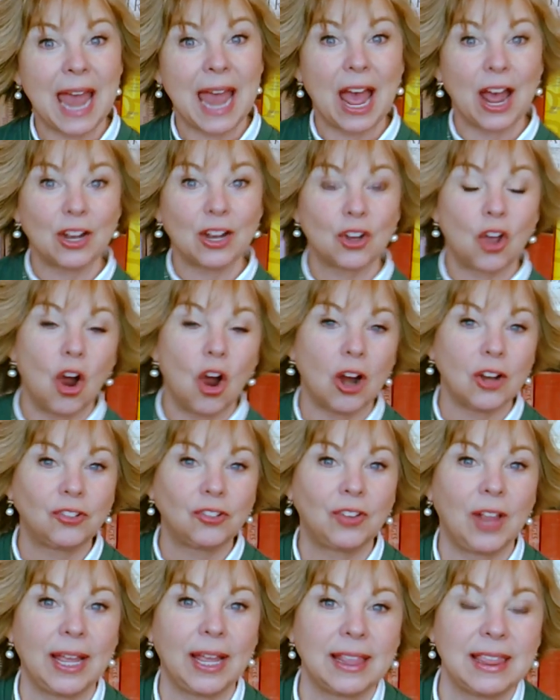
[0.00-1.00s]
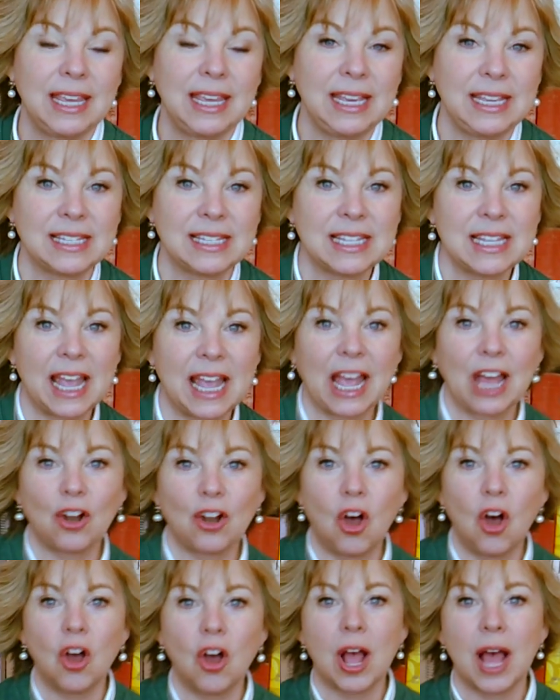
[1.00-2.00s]
at, cards like these, and they had
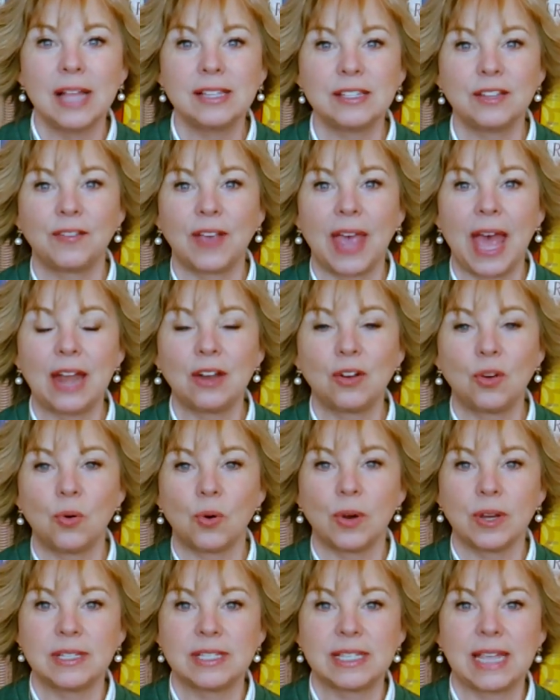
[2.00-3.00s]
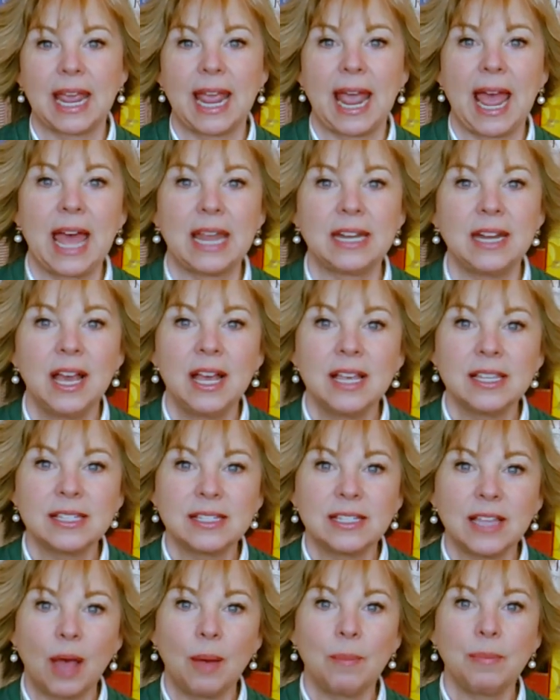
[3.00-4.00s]
all kinds of categories. They had
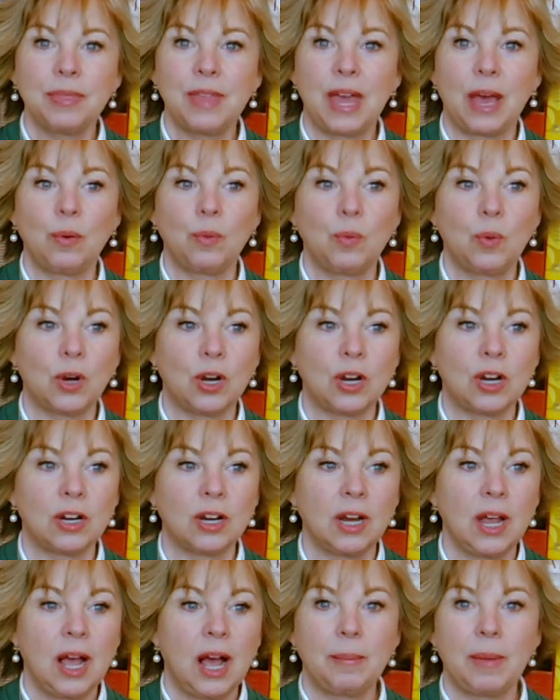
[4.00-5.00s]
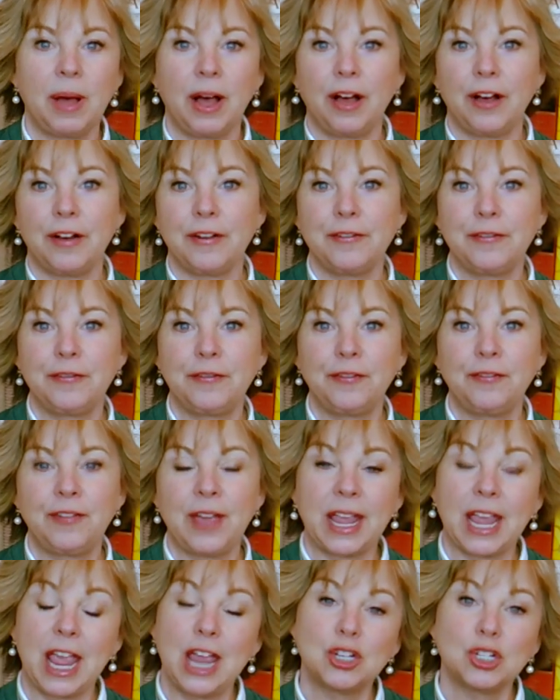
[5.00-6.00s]
some that were of
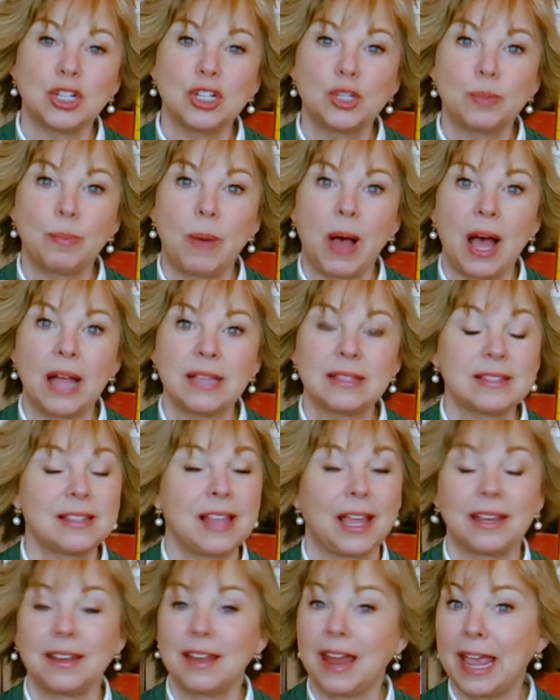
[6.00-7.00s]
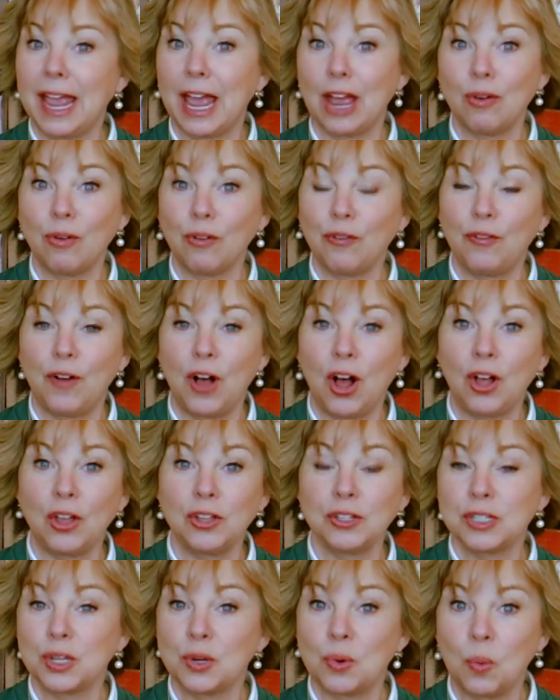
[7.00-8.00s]
vacation spots like Niagara
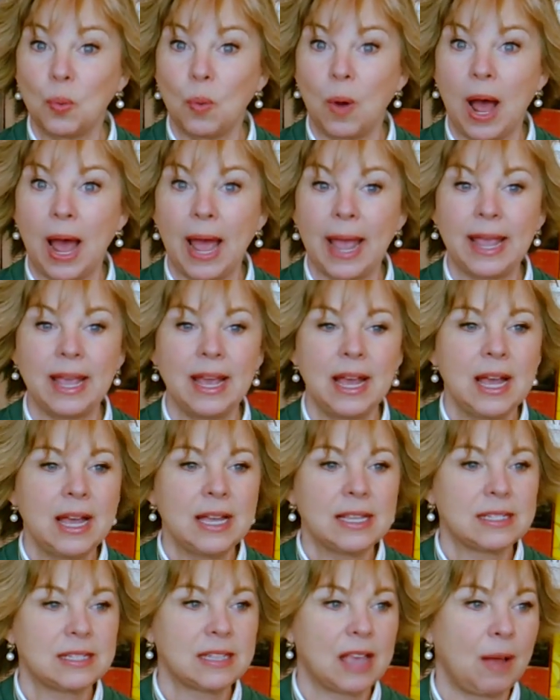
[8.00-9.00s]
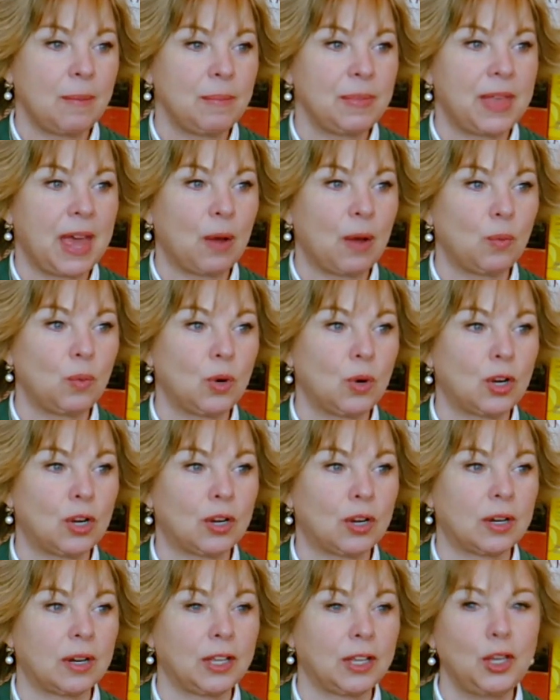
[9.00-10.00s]
Falls in Hawaii, some that
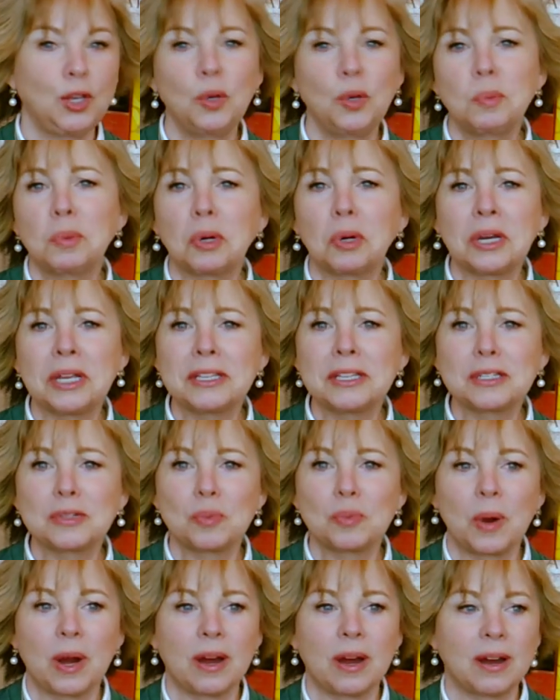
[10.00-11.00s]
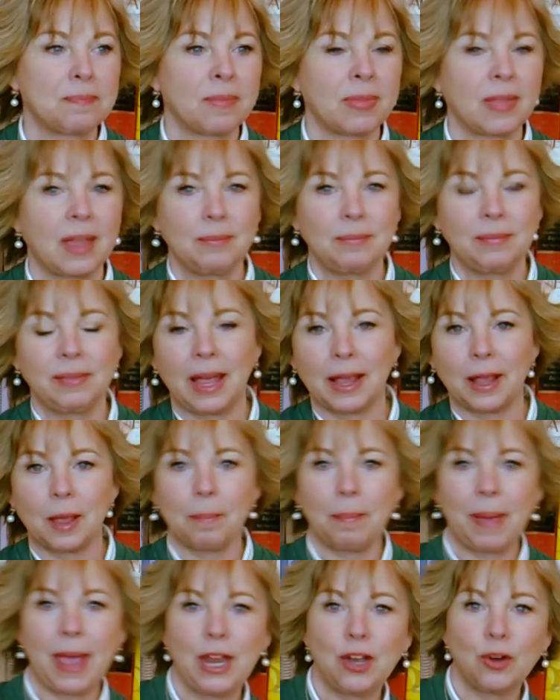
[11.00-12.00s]
were humorous, where like a
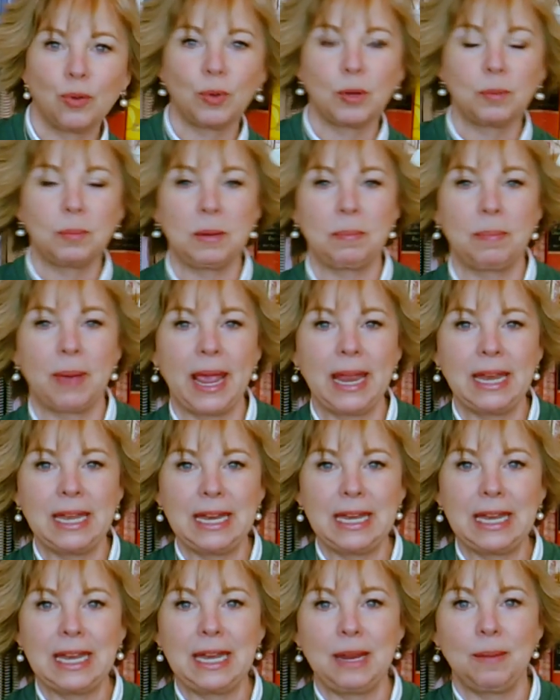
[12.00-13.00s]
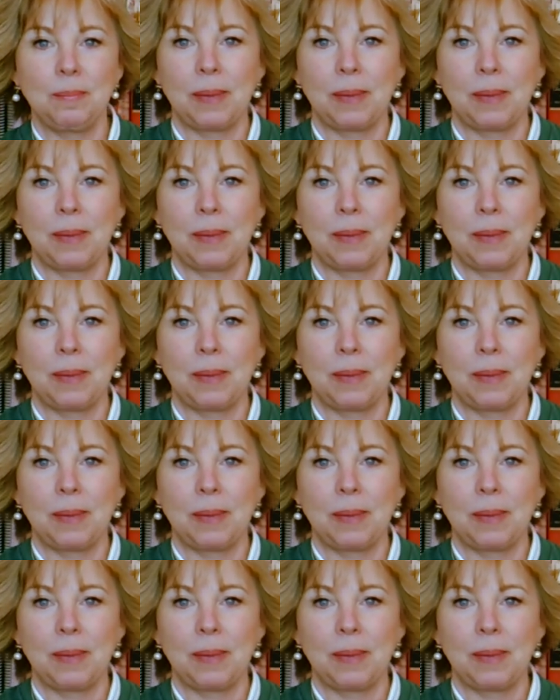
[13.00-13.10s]
painter would be painting and